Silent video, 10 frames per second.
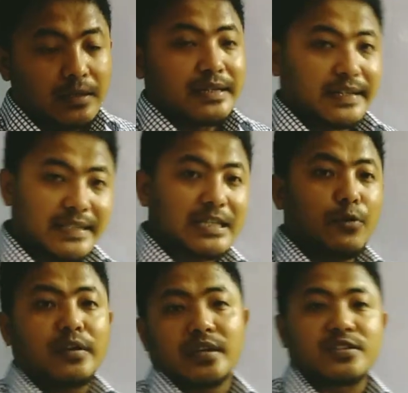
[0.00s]
That is how
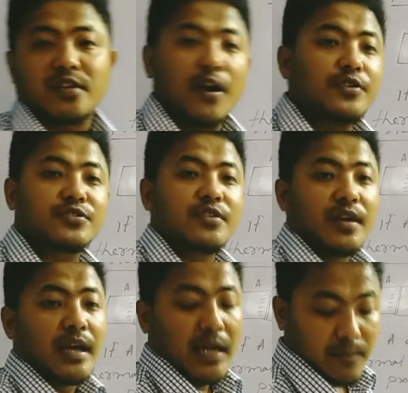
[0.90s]
we can charge
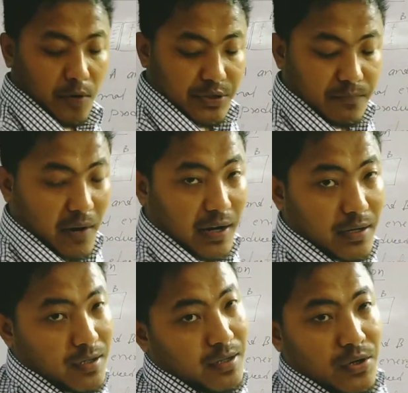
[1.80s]
a body by
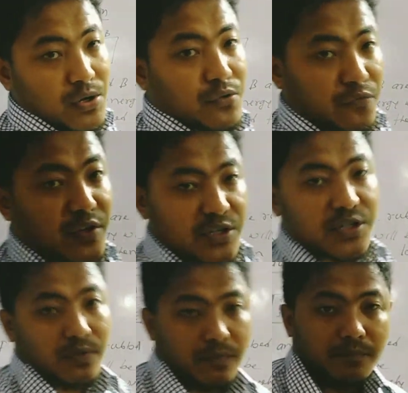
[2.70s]

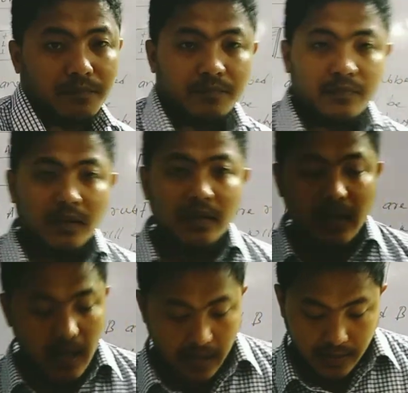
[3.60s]
friction.
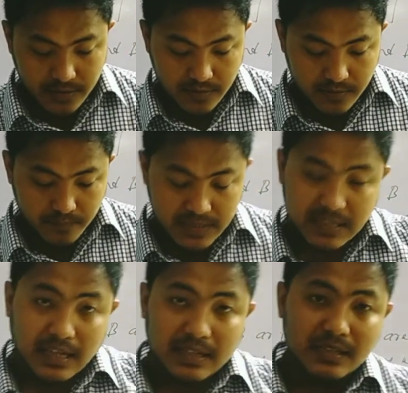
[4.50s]
And
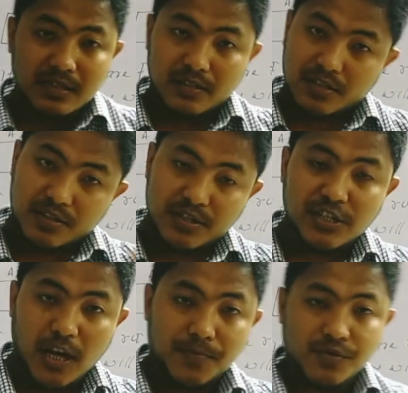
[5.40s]
basically there are three
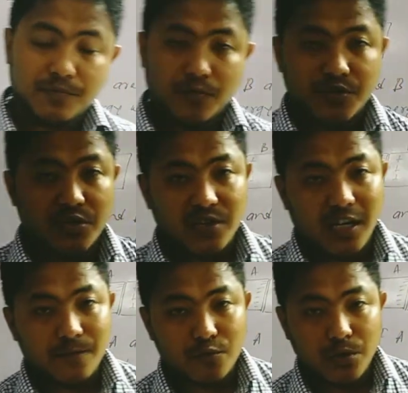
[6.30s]
types of process I
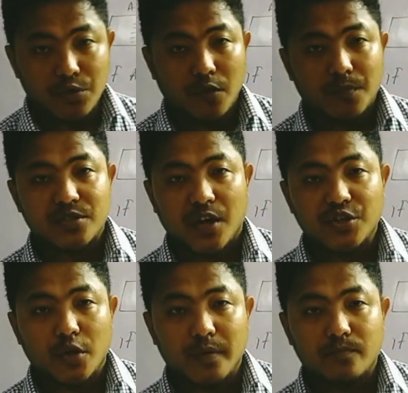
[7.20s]
have told you of a
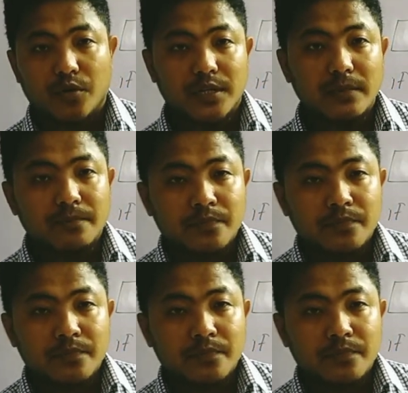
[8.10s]
charging of a body,